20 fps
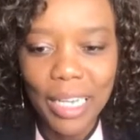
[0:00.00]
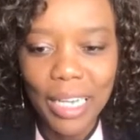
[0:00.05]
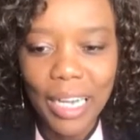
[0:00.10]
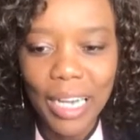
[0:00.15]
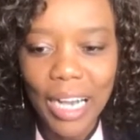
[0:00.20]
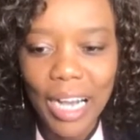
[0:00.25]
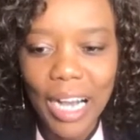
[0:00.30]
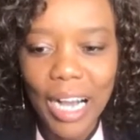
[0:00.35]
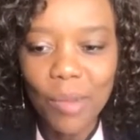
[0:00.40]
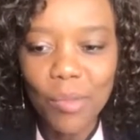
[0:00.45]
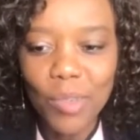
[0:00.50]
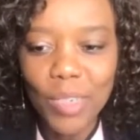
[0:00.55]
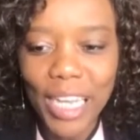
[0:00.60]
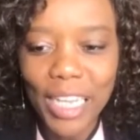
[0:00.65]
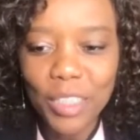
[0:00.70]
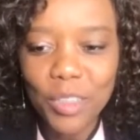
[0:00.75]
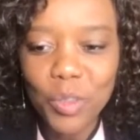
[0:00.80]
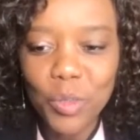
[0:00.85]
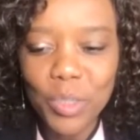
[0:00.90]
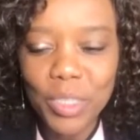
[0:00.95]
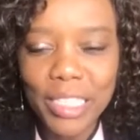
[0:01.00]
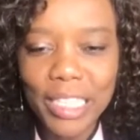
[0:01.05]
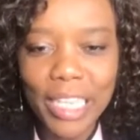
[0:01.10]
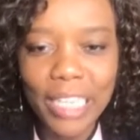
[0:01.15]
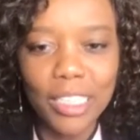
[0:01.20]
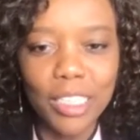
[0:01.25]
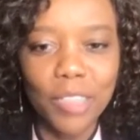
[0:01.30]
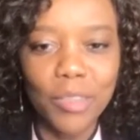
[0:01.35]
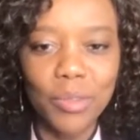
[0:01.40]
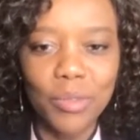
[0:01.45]
I would like to
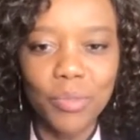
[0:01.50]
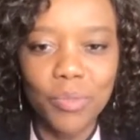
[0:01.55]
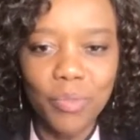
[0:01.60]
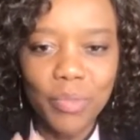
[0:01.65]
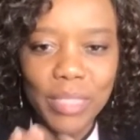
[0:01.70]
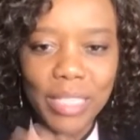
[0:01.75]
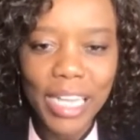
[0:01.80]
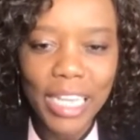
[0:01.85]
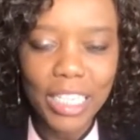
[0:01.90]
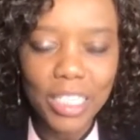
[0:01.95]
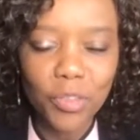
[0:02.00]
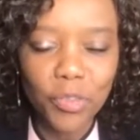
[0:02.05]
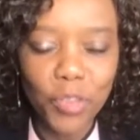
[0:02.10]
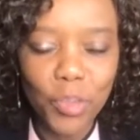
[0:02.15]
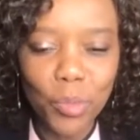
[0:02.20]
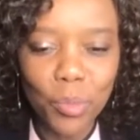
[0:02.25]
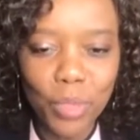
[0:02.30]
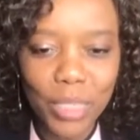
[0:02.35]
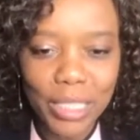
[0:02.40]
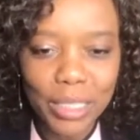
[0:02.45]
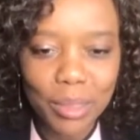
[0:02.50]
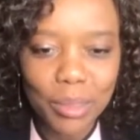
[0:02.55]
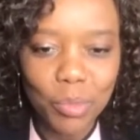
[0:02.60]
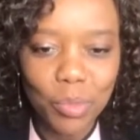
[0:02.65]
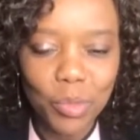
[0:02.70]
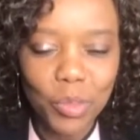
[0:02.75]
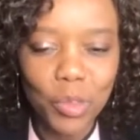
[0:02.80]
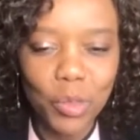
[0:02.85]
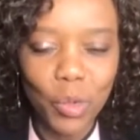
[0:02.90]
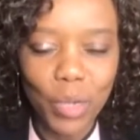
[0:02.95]
take the next few minutes
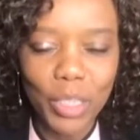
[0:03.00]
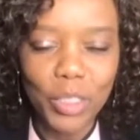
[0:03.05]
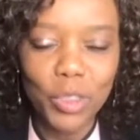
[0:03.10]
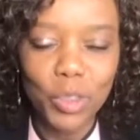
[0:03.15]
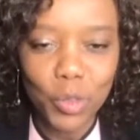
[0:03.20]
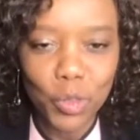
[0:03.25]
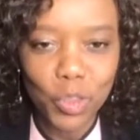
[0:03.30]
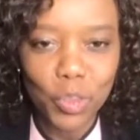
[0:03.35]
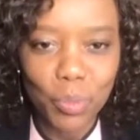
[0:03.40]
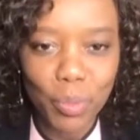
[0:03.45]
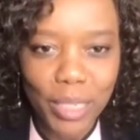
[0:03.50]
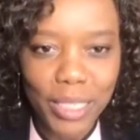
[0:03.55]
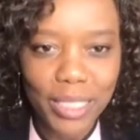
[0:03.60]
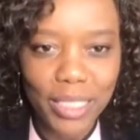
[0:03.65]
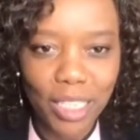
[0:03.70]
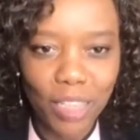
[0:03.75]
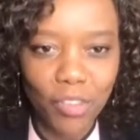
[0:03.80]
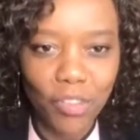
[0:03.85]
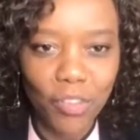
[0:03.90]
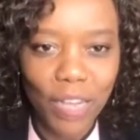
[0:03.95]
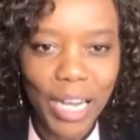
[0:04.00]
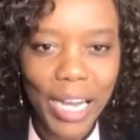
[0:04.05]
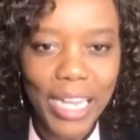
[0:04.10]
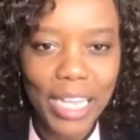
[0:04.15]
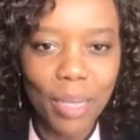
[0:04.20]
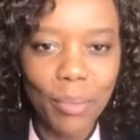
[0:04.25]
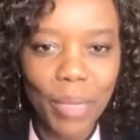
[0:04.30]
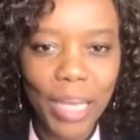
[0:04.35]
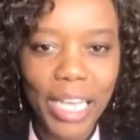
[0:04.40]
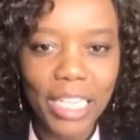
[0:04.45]
to introduce myself. I
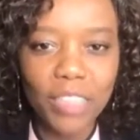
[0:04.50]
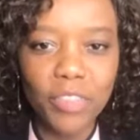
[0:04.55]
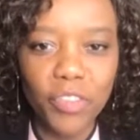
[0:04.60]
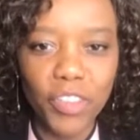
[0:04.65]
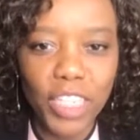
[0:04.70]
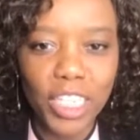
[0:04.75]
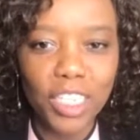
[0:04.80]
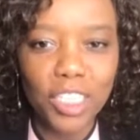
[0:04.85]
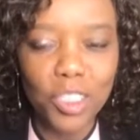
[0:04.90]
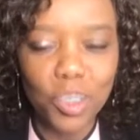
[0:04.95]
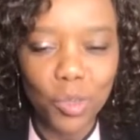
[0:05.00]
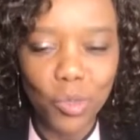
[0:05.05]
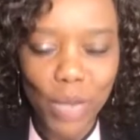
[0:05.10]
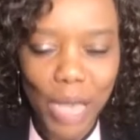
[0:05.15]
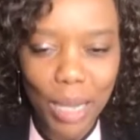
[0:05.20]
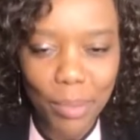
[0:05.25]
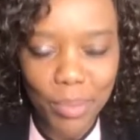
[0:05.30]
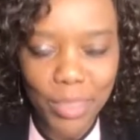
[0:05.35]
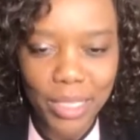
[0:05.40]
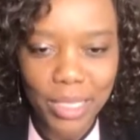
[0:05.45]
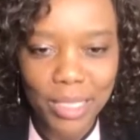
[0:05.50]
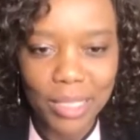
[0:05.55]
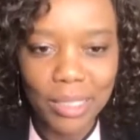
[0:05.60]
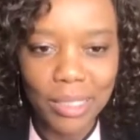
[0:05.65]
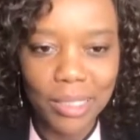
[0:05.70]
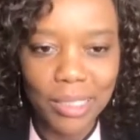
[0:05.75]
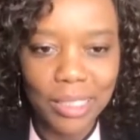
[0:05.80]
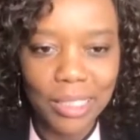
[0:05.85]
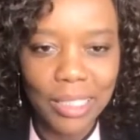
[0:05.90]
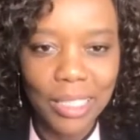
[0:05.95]
am Edwige
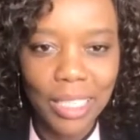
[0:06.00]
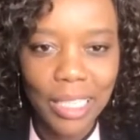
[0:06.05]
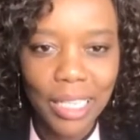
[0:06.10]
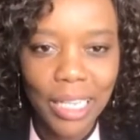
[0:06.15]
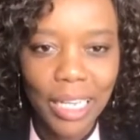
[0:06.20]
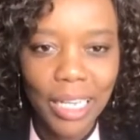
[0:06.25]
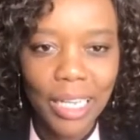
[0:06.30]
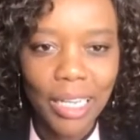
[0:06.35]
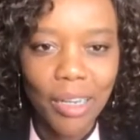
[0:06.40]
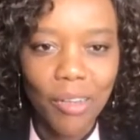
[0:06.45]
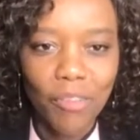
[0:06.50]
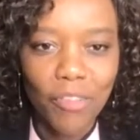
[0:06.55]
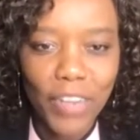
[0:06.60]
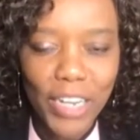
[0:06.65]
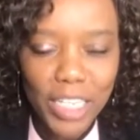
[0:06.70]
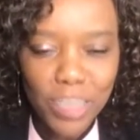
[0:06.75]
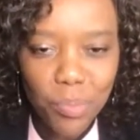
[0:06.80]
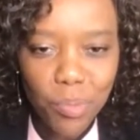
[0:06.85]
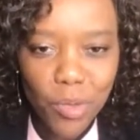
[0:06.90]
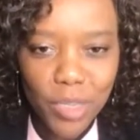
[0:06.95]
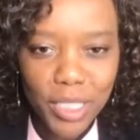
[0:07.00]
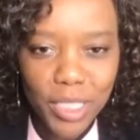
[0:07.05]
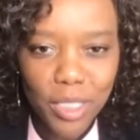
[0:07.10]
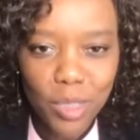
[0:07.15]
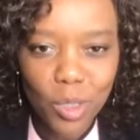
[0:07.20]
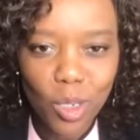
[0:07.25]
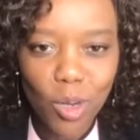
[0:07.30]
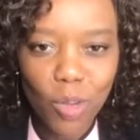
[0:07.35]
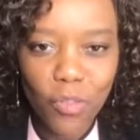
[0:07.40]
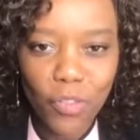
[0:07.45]
Robinson, Vice
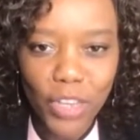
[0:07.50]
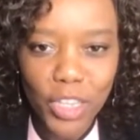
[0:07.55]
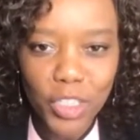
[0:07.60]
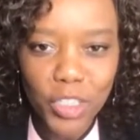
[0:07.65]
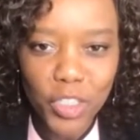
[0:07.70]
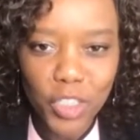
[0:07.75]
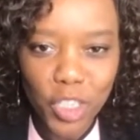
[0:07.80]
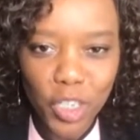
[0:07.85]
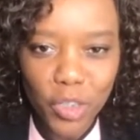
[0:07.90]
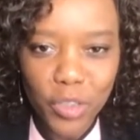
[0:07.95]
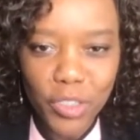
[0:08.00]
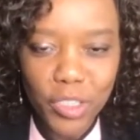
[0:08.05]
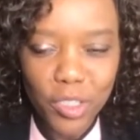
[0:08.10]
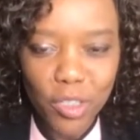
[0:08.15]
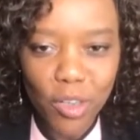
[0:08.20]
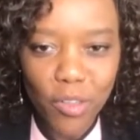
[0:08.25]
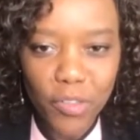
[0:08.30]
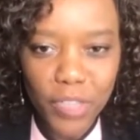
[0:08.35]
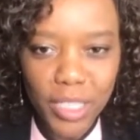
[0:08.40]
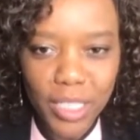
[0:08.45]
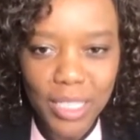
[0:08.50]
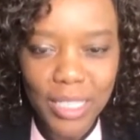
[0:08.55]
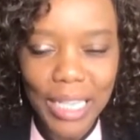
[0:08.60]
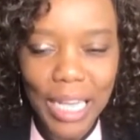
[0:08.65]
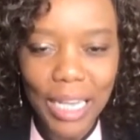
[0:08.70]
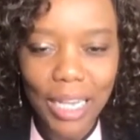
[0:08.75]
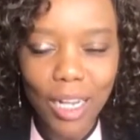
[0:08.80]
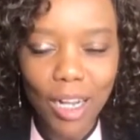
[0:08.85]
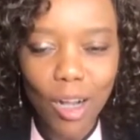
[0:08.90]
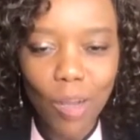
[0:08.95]
President of Engineering Services
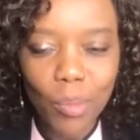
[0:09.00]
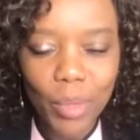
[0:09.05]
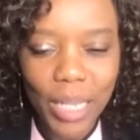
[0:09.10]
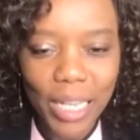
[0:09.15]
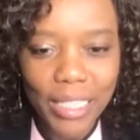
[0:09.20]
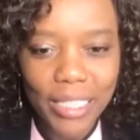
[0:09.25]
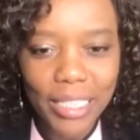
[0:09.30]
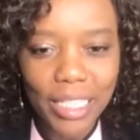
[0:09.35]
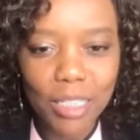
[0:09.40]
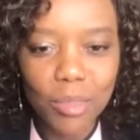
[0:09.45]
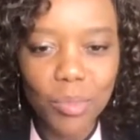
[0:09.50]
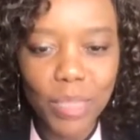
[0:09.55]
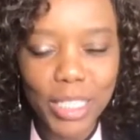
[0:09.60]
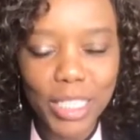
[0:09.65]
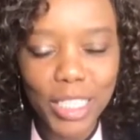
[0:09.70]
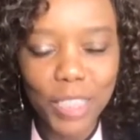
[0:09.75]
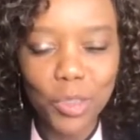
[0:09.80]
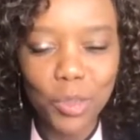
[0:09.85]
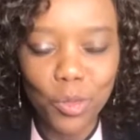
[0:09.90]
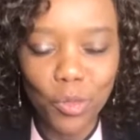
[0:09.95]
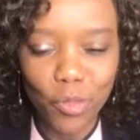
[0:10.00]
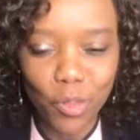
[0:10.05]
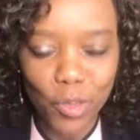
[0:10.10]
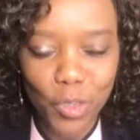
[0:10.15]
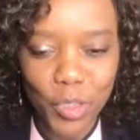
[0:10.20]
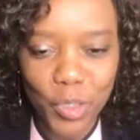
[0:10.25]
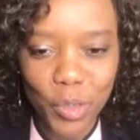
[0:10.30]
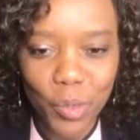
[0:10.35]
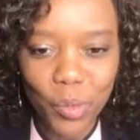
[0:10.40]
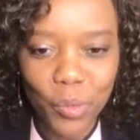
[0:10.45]
at Comcast NBC
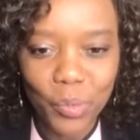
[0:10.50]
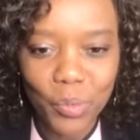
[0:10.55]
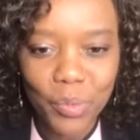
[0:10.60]
Universal.